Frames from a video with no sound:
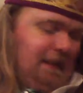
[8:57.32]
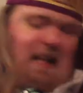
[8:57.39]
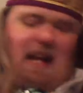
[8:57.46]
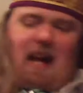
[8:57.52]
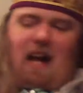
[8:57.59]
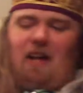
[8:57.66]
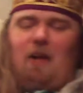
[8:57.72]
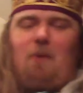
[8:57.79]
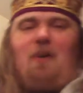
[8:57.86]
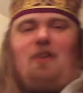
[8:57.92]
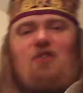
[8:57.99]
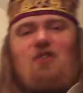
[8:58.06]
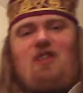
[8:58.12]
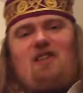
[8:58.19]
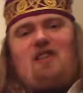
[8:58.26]
I don't know, why
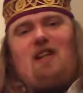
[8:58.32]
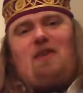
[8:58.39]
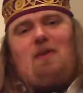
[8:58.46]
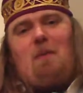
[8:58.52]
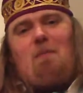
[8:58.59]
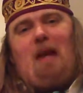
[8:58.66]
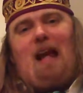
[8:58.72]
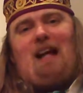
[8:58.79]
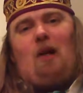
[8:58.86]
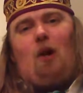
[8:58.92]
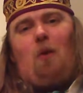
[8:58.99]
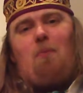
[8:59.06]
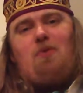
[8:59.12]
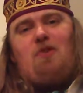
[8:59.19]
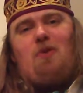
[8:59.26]
does that sound black
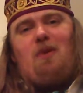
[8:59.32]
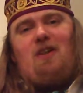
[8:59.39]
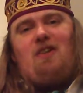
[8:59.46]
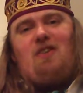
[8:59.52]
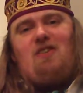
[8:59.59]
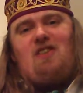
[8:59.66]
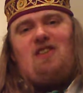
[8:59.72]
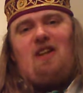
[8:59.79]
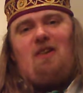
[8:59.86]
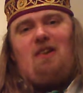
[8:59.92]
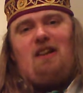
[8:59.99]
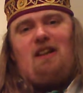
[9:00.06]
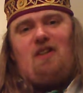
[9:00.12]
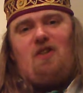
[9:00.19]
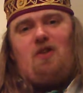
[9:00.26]
lobster? Why does it sound
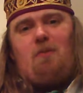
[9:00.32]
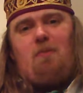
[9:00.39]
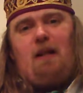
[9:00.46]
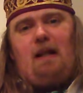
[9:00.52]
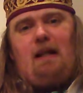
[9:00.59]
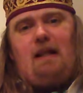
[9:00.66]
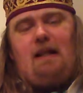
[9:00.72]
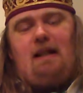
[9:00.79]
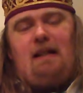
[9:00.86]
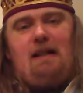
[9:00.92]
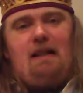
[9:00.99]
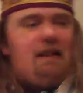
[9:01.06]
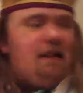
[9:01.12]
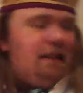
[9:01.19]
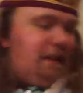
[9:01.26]
like it should be
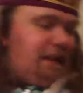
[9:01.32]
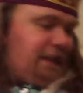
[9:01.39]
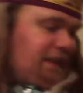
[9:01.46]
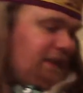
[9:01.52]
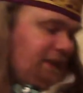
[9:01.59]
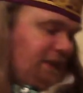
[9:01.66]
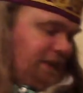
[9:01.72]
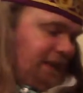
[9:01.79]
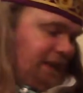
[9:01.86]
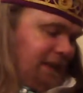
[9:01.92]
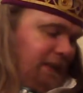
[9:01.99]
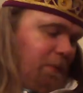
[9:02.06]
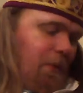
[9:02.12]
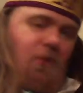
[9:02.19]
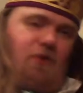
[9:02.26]
what is it,
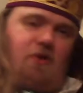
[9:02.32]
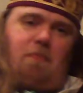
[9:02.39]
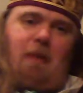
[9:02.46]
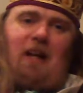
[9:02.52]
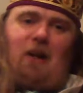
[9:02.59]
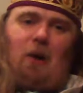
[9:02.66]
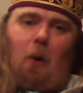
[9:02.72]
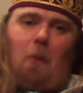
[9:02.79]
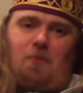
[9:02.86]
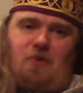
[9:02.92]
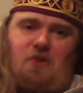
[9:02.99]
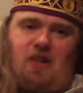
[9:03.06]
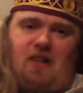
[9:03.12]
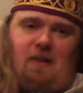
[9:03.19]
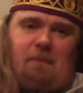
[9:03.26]
the moon's black lobster?